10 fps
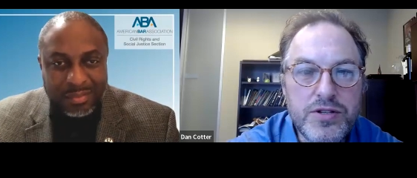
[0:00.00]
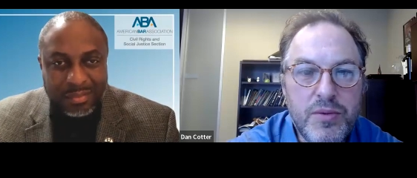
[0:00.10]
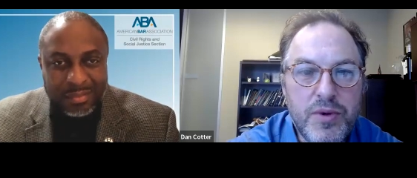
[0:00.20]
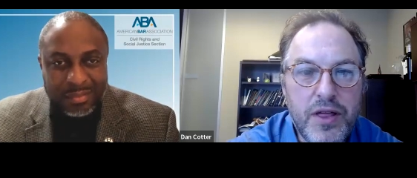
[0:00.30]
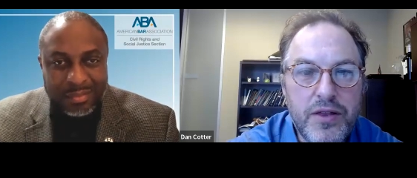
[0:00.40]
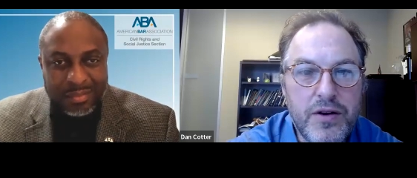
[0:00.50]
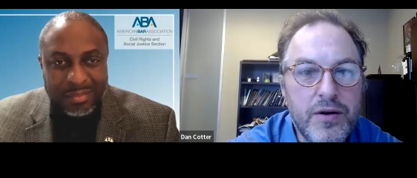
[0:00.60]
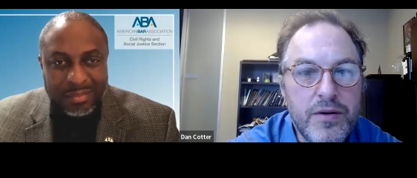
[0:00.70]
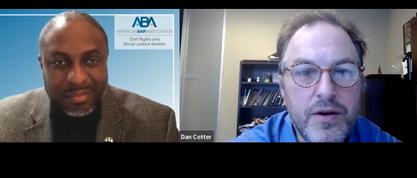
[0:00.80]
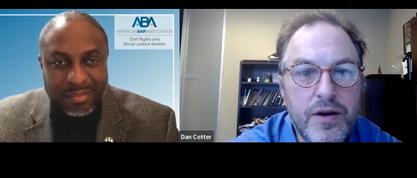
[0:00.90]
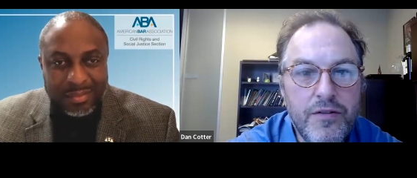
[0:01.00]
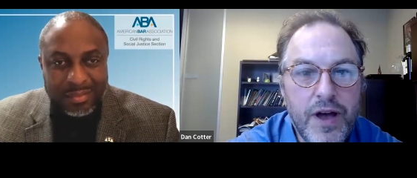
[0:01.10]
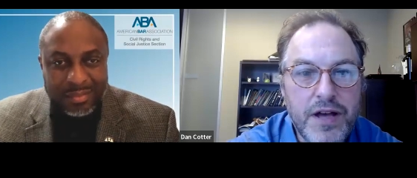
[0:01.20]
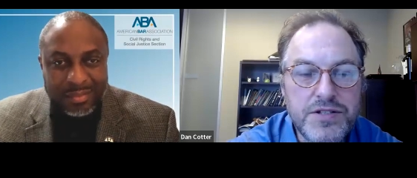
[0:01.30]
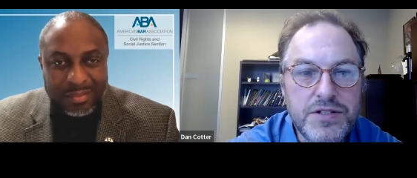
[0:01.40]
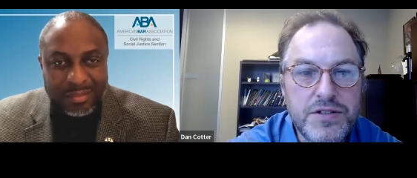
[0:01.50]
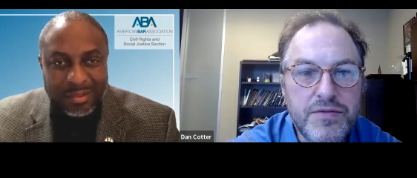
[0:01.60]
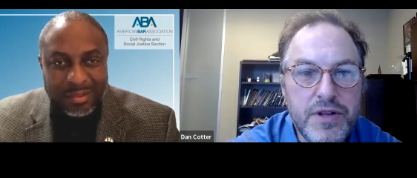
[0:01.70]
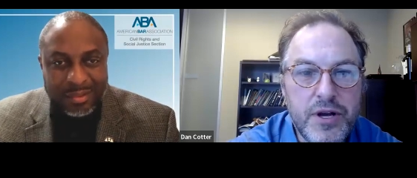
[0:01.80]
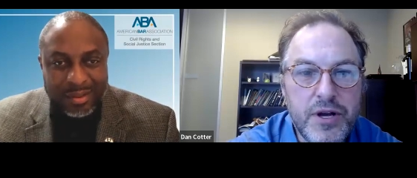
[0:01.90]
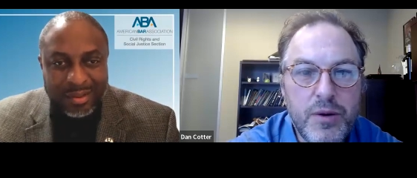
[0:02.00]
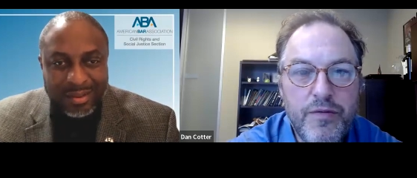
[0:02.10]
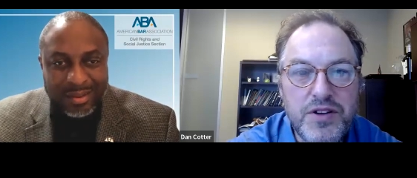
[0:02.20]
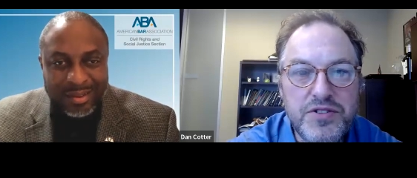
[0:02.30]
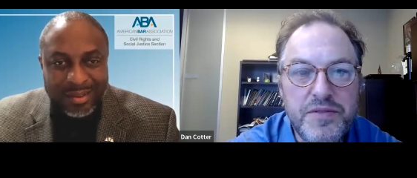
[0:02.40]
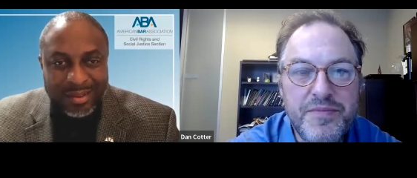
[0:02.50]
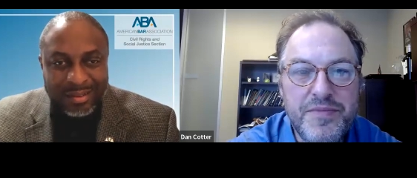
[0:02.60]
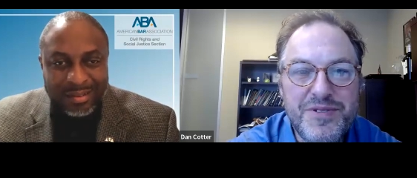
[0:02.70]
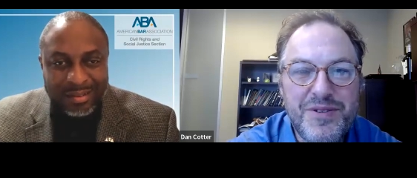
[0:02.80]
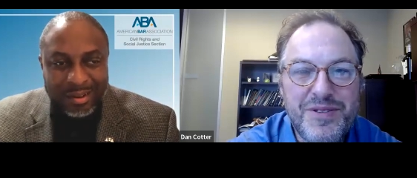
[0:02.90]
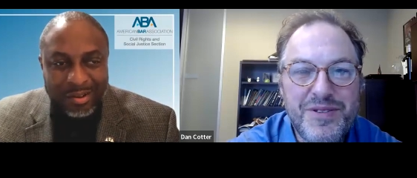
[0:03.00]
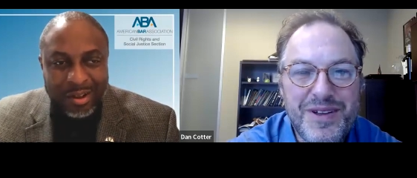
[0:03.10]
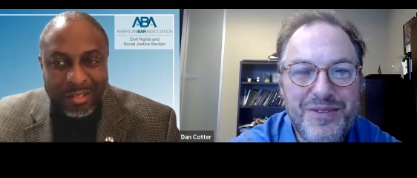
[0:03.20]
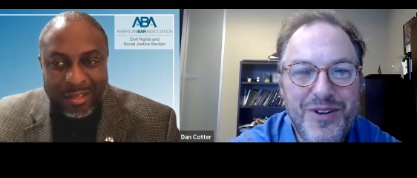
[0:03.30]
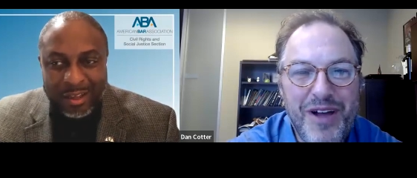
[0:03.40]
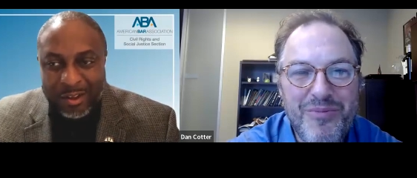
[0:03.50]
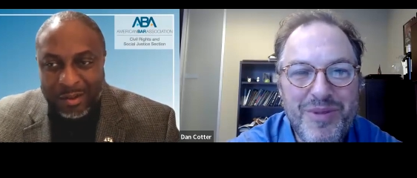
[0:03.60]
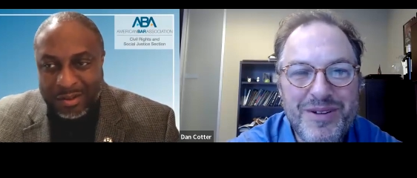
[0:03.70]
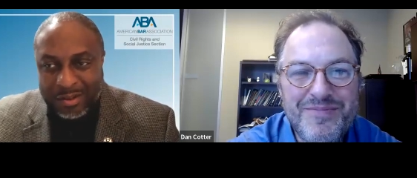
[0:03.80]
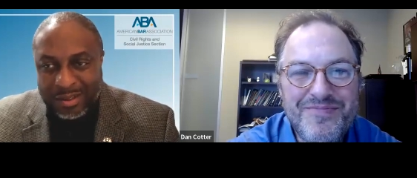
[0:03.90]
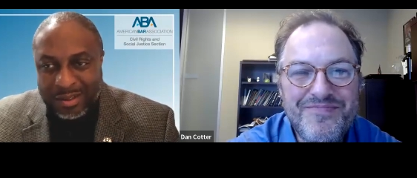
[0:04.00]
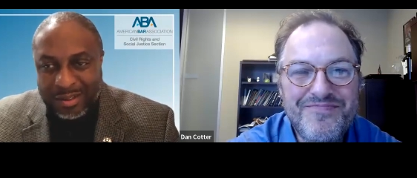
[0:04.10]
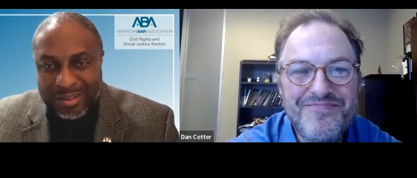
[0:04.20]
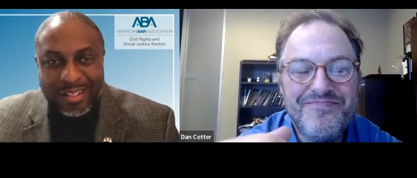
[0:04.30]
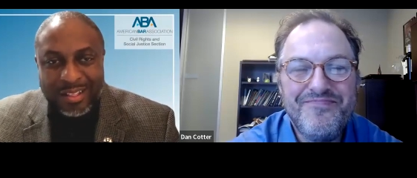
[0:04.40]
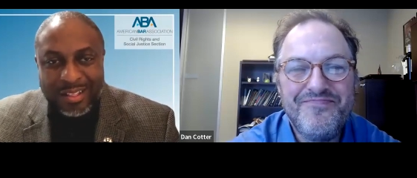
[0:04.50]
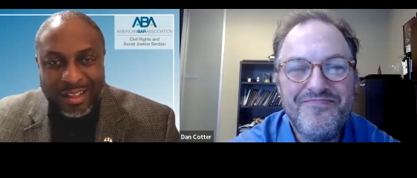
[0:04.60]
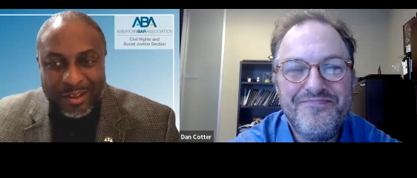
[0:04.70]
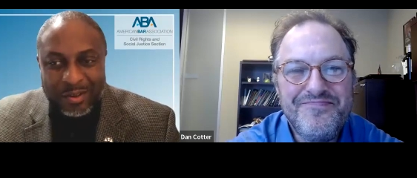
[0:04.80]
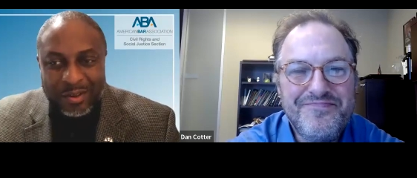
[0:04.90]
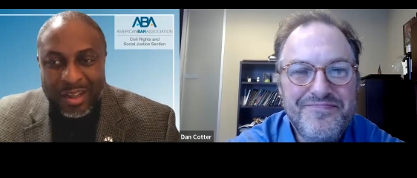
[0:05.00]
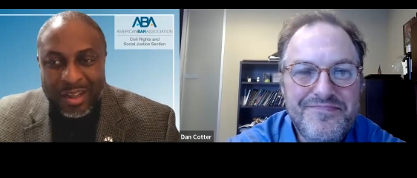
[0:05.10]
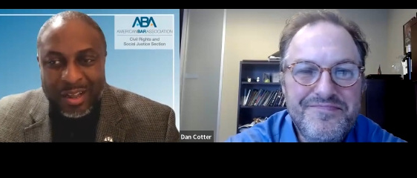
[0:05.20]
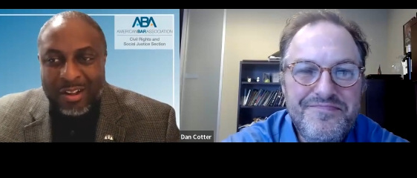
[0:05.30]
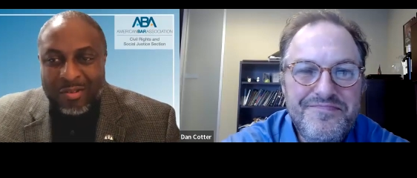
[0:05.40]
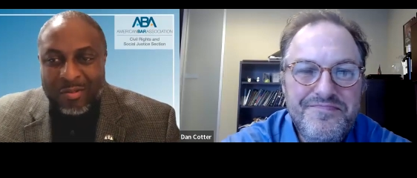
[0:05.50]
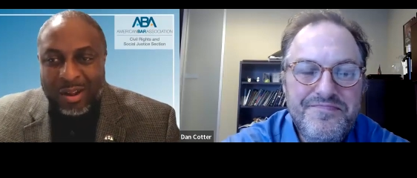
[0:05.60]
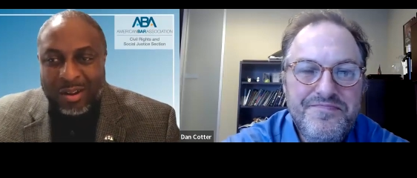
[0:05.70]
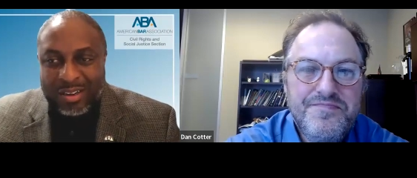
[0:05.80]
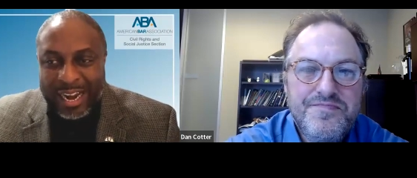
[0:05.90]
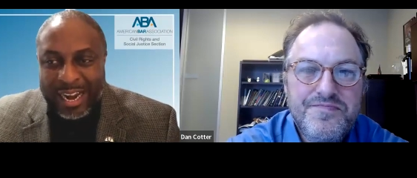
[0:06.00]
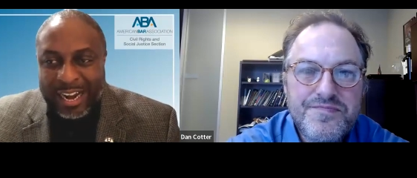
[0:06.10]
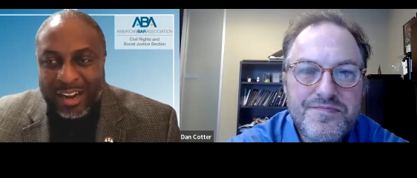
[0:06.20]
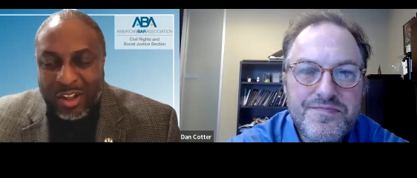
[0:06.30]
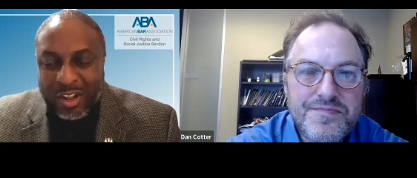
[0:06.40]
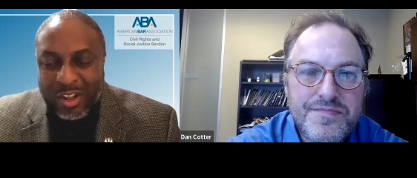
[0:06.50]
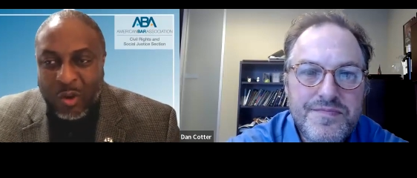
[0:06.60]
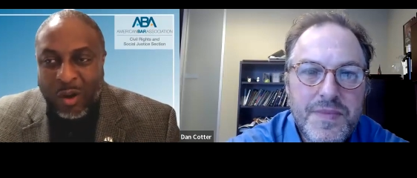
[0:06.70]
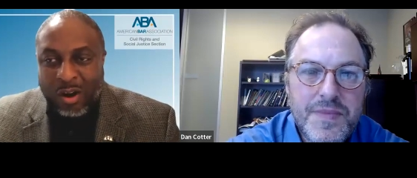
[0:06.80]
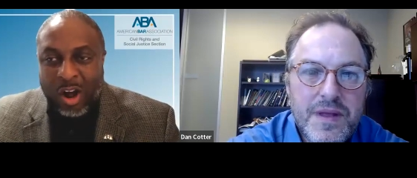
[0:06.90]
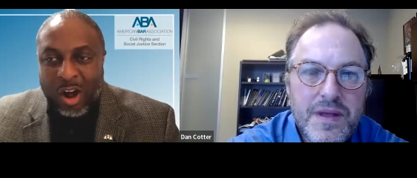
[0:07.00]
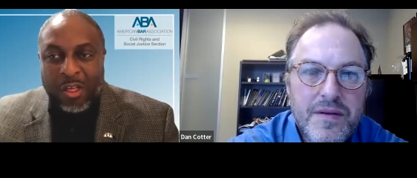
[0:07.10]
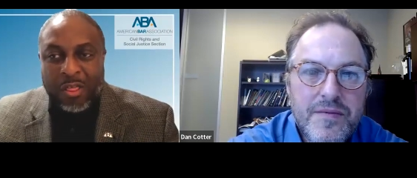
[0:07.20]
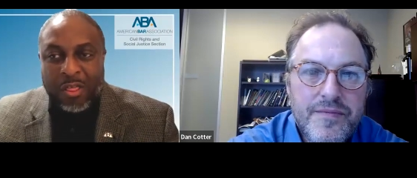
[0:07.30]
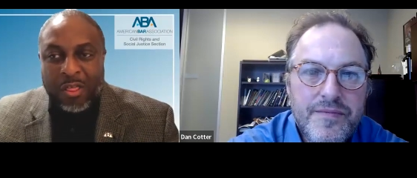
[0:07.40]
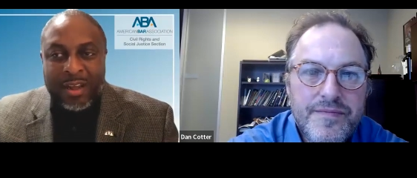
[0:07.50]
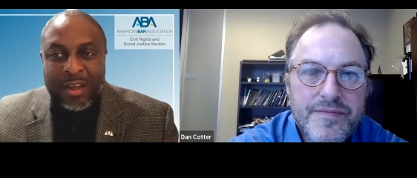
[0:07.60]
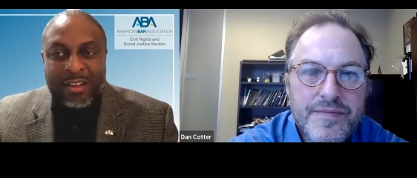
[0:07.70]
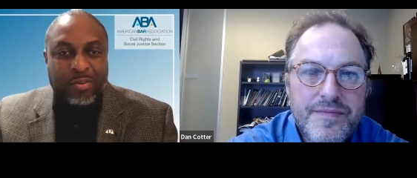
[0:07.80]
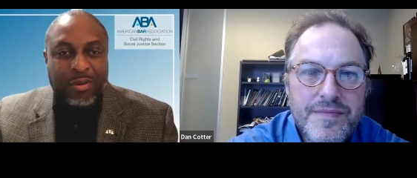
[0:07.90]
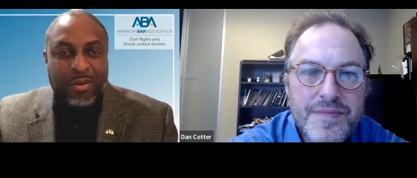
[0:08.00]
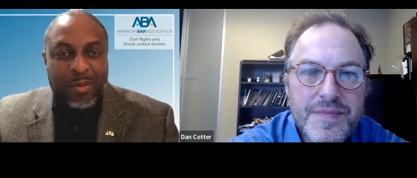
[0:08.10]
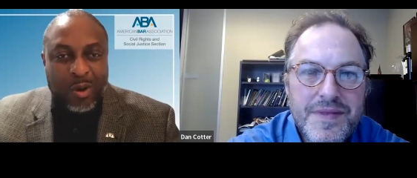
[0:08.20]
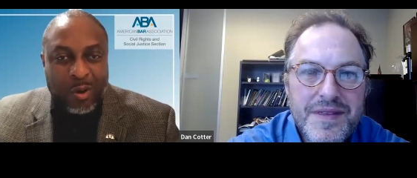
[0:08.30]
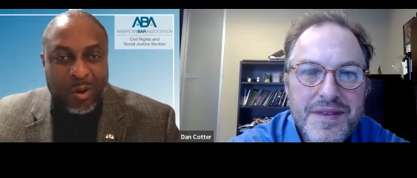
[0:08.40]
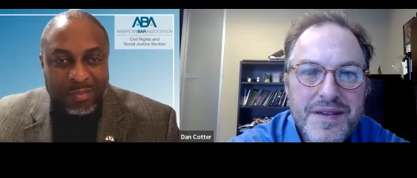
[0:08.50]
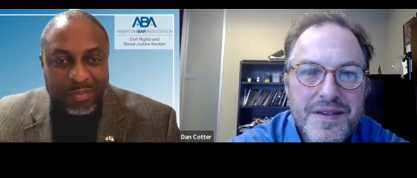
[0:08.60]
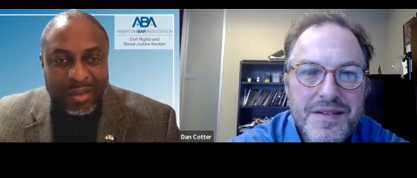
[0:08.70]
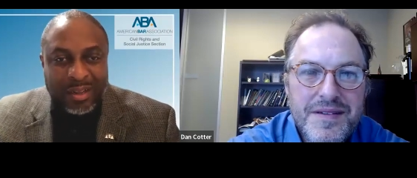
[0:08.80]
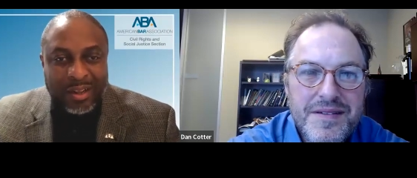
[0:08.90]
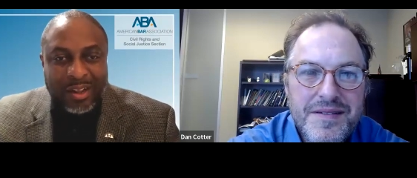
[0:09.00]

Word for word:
Speaker 1: and so many other uh, facets of the legal profession. So thank you for
Speaker 2: having me. Thank you. Thank you. Well, Dan, you are all things Supreme Court,